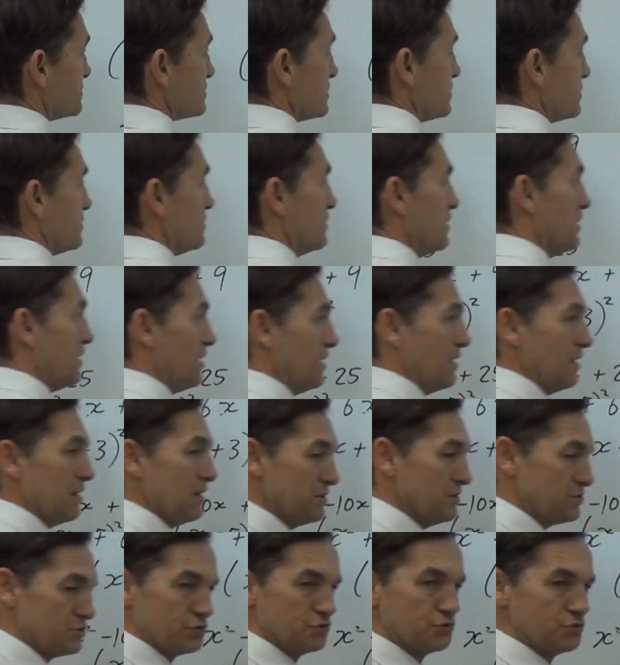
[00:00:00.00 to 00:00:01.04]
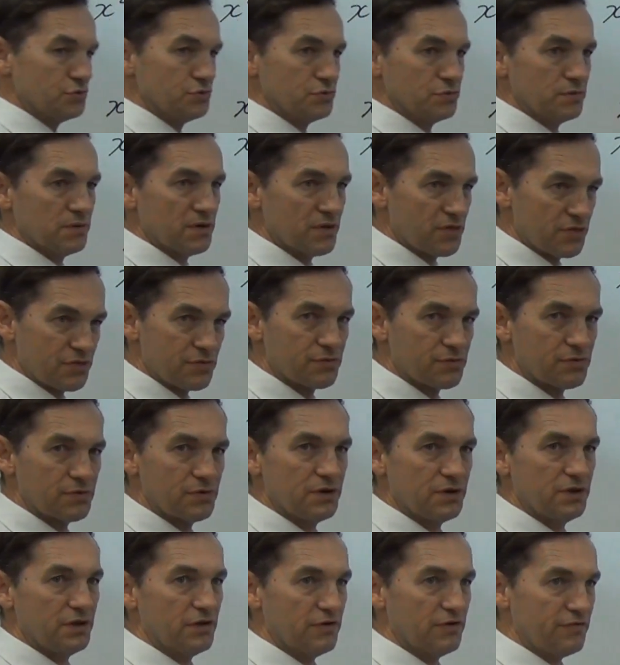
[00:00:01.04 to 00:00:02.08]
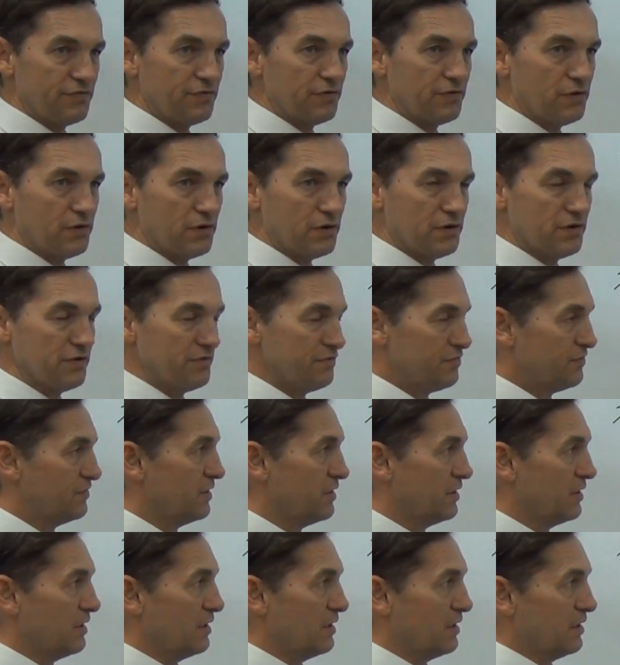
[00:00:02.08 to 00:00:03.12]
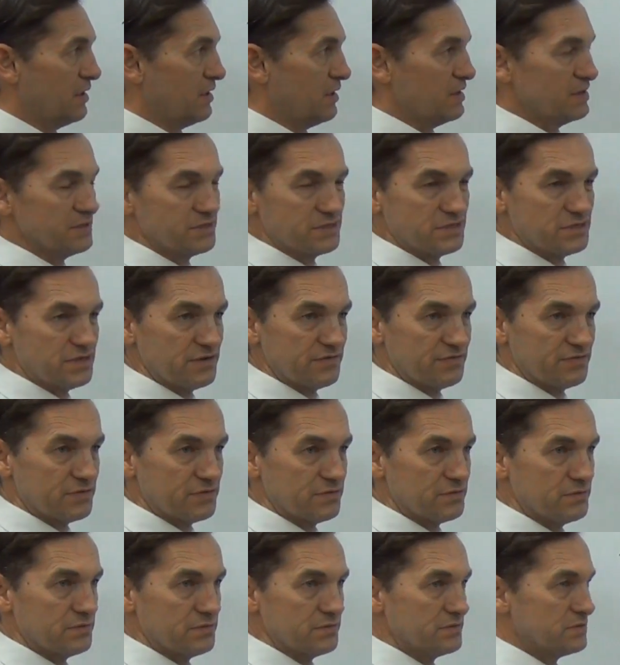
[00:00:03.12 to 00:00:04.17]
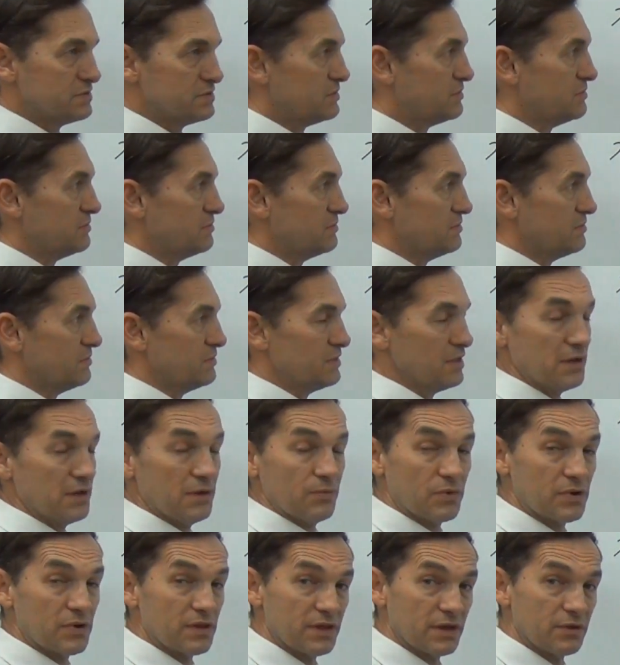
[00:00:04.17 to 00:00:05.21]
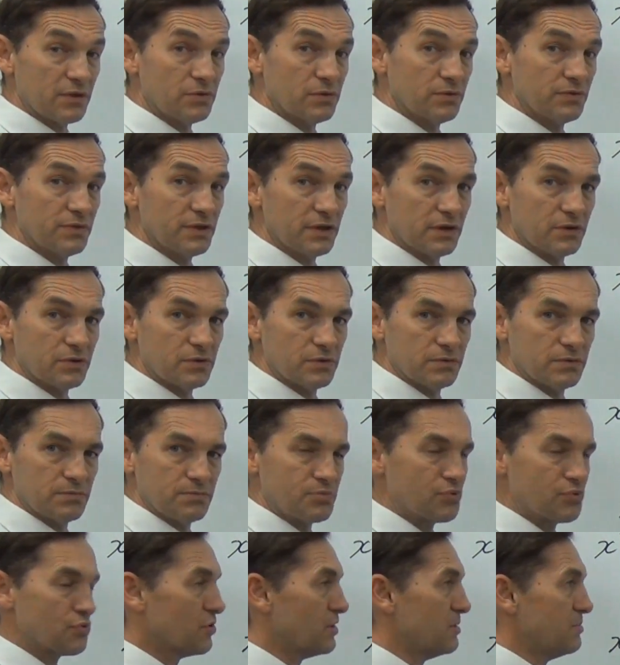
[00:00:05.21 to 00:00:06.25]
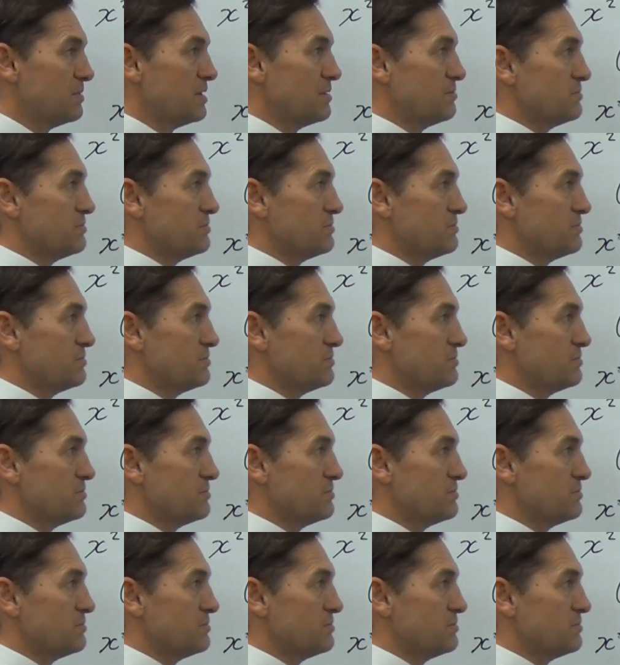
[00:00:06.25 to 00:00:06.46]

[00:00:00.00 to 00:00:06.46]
so a 2, a 3, a 5, a 7, so what are they called? They're called prime